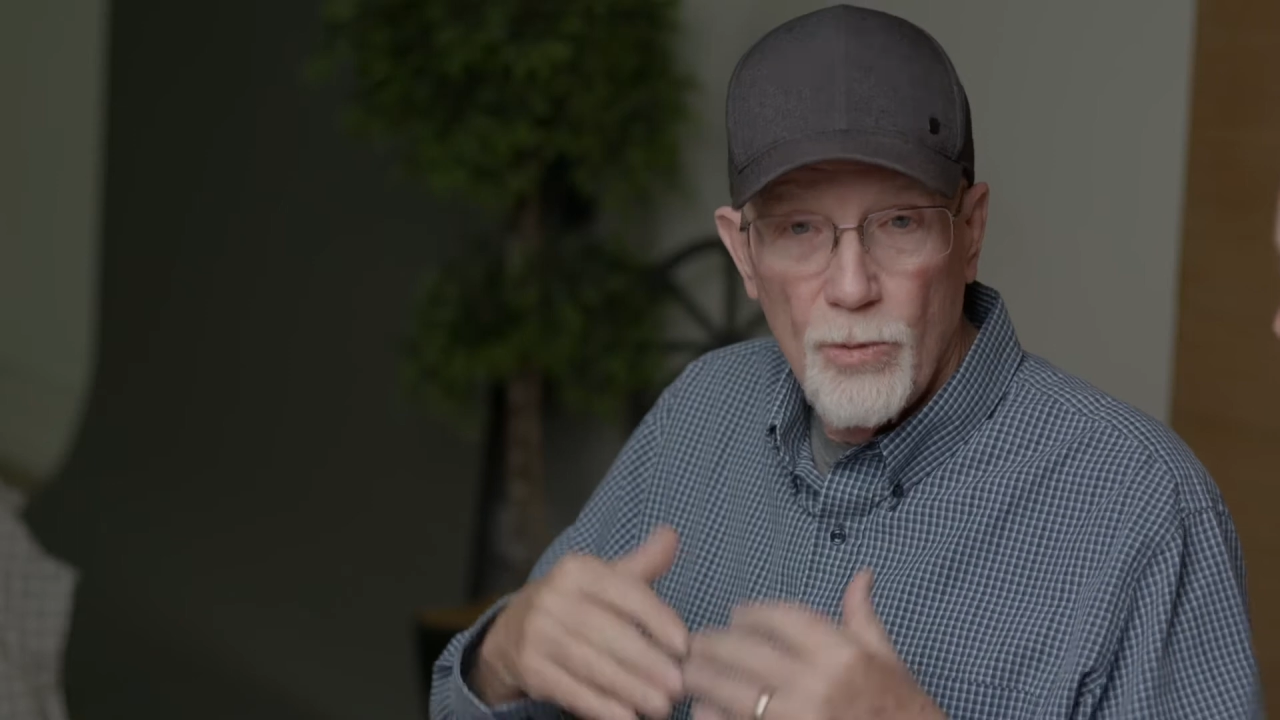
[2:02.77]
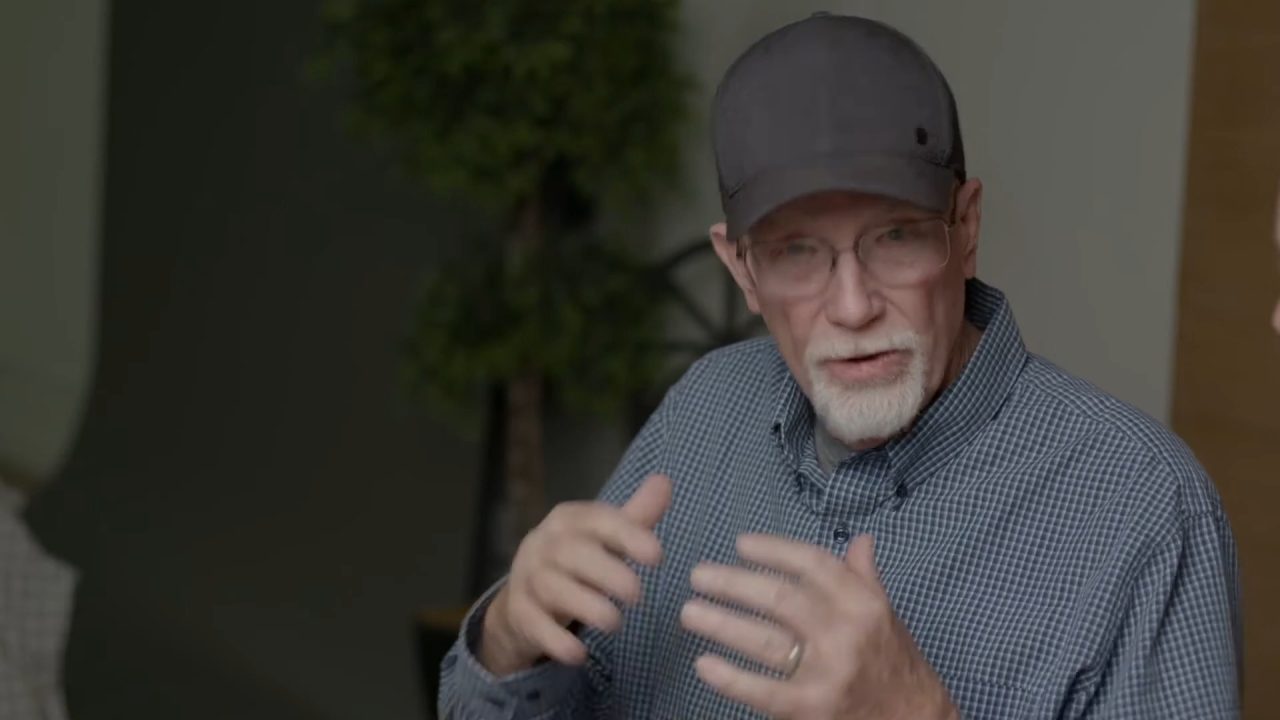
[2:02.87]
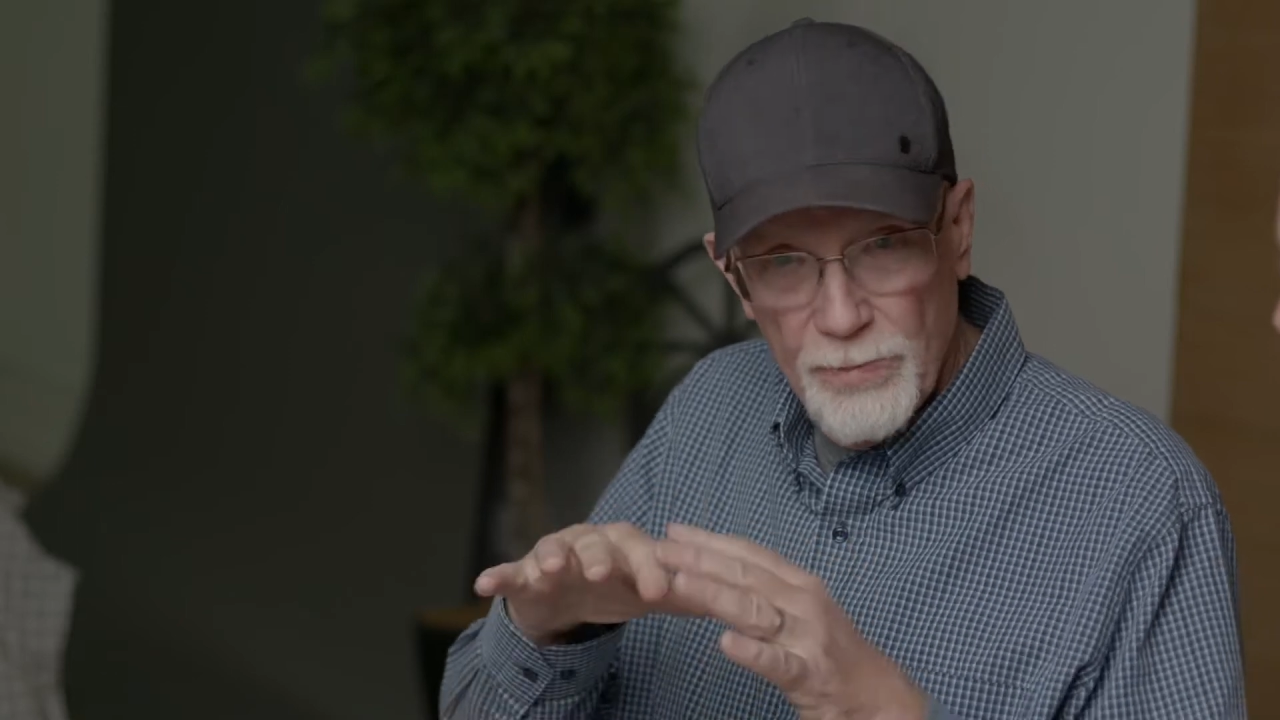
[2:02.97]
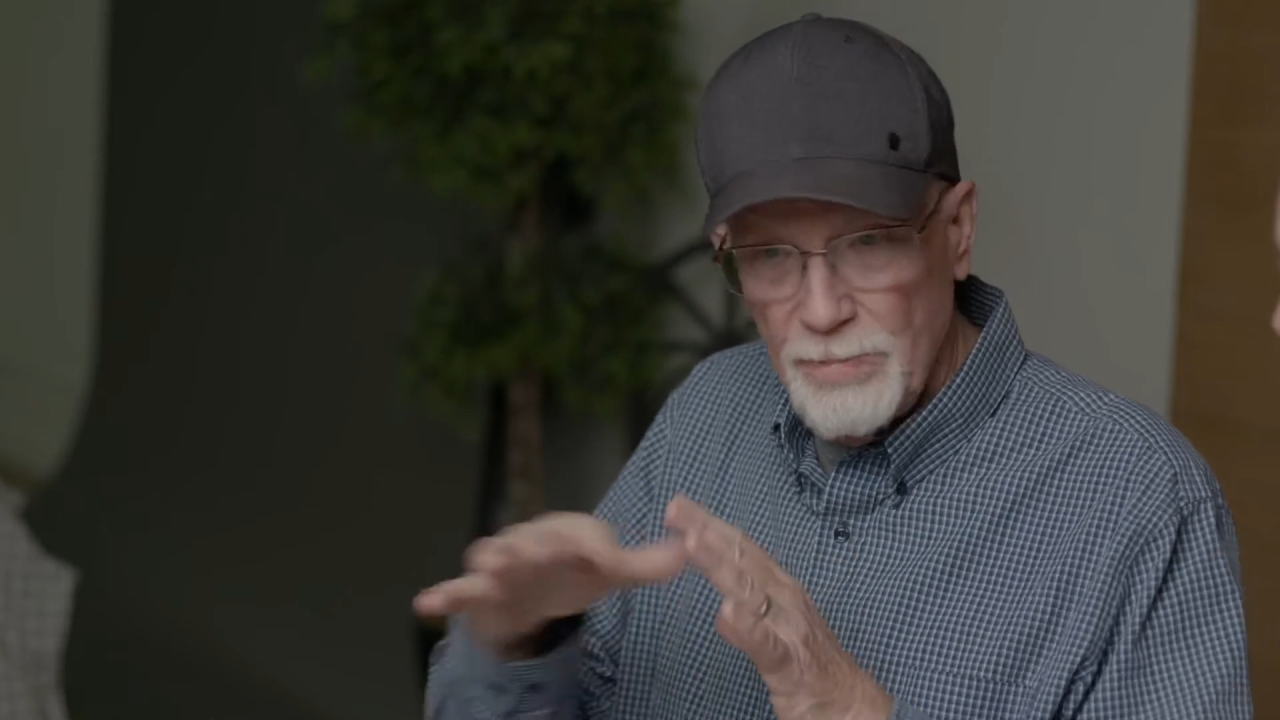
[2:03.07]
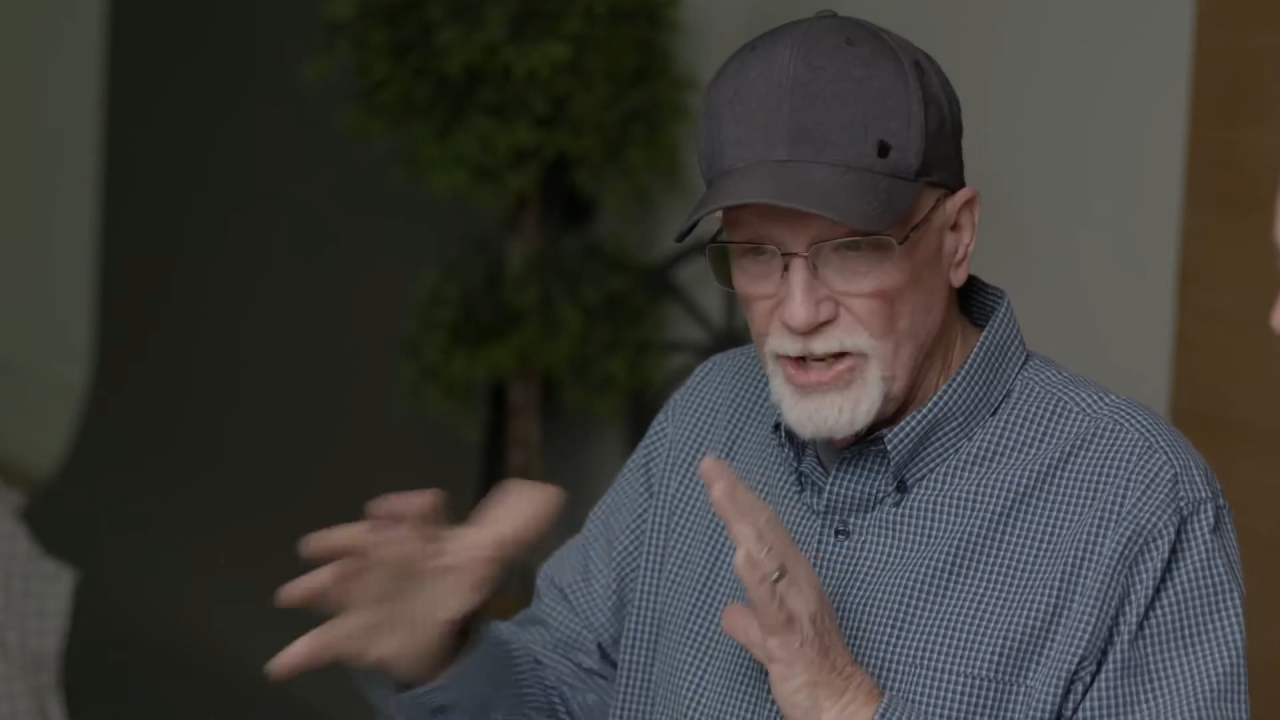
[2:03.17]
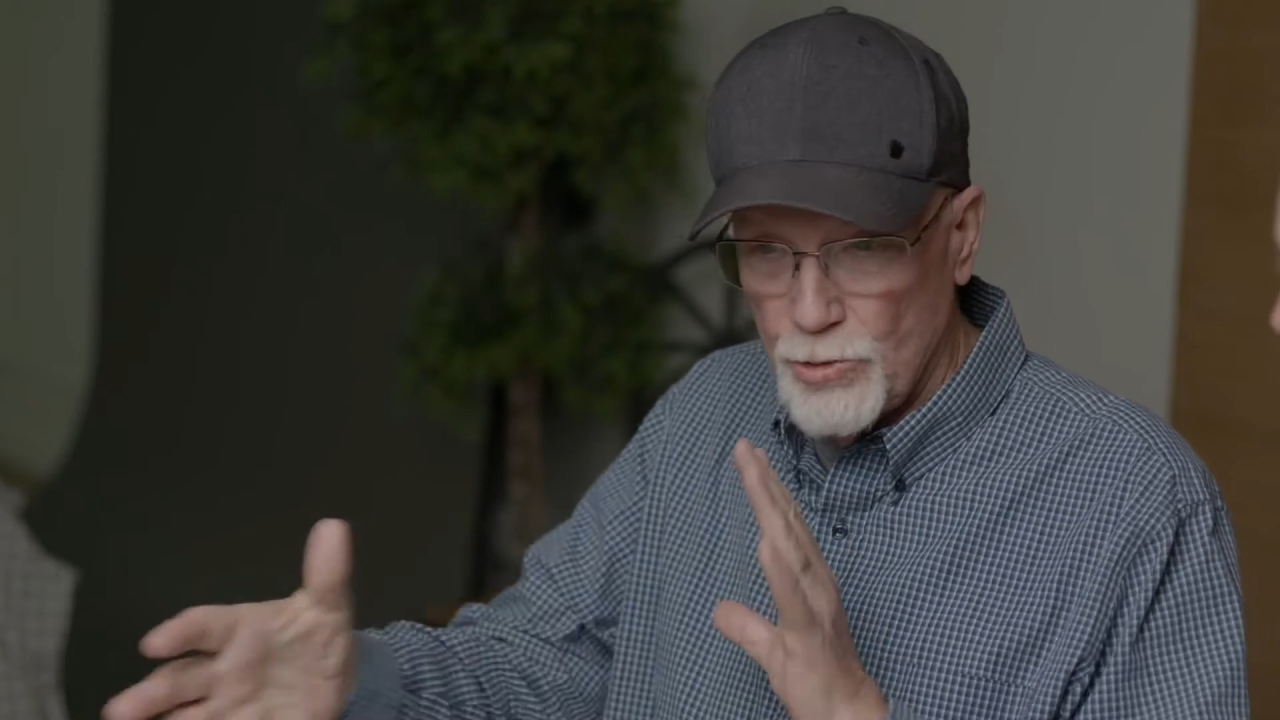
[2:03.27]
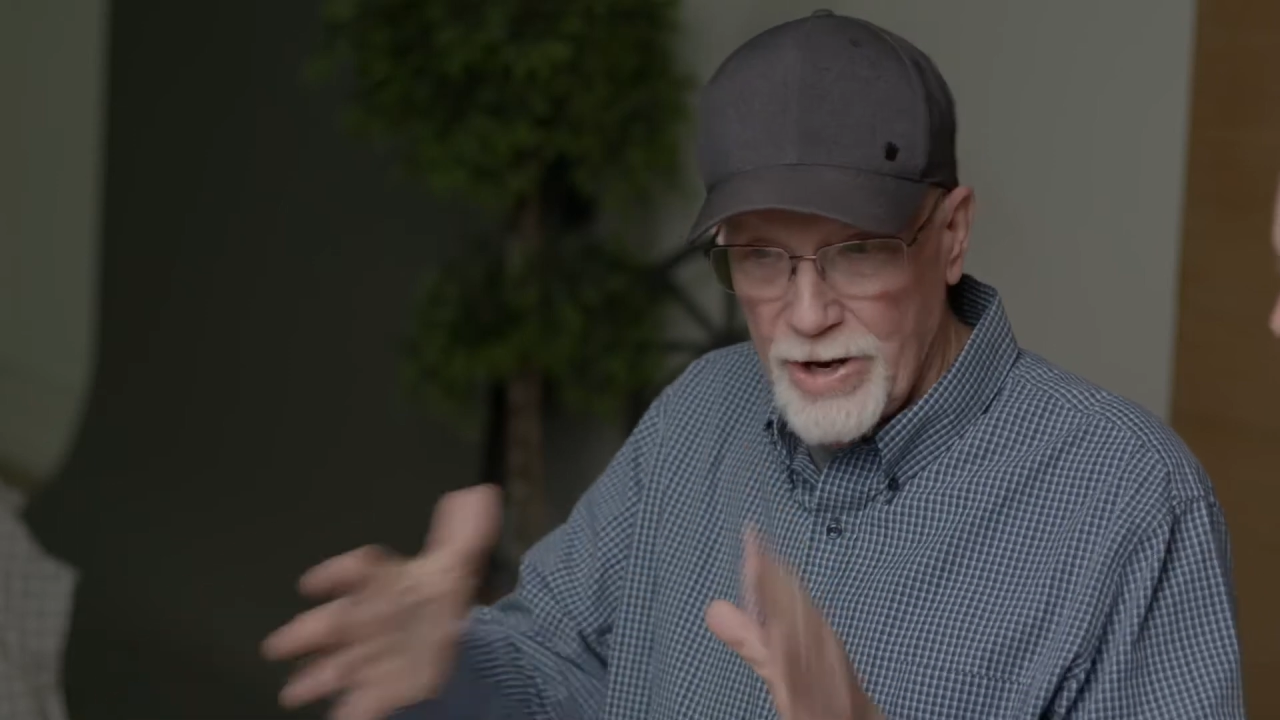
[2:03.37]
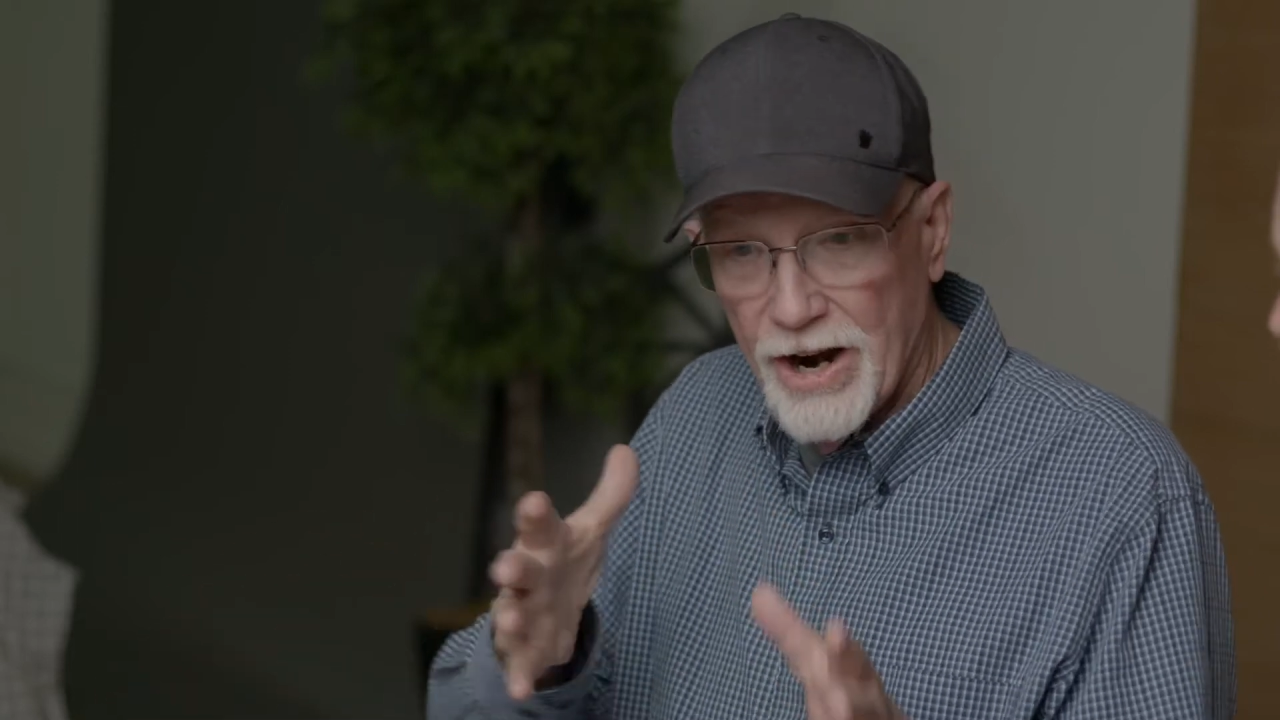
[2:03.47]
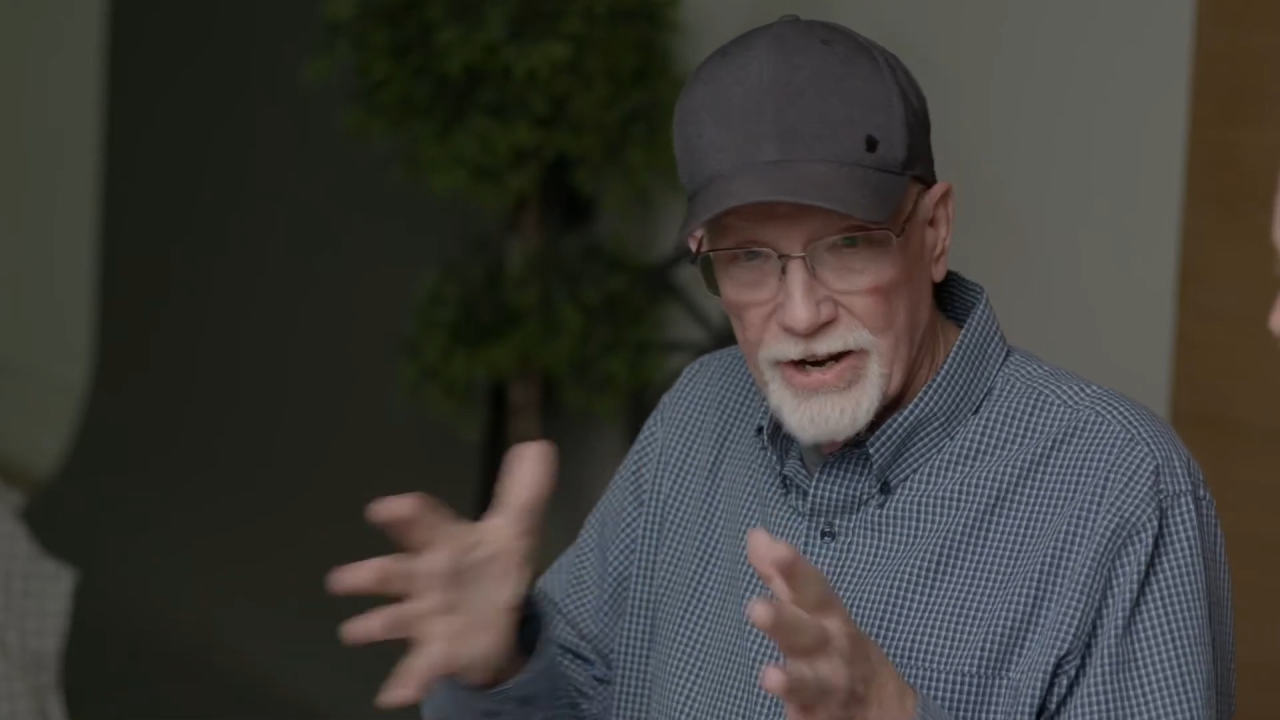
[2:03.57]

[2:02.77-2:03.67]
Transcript: with between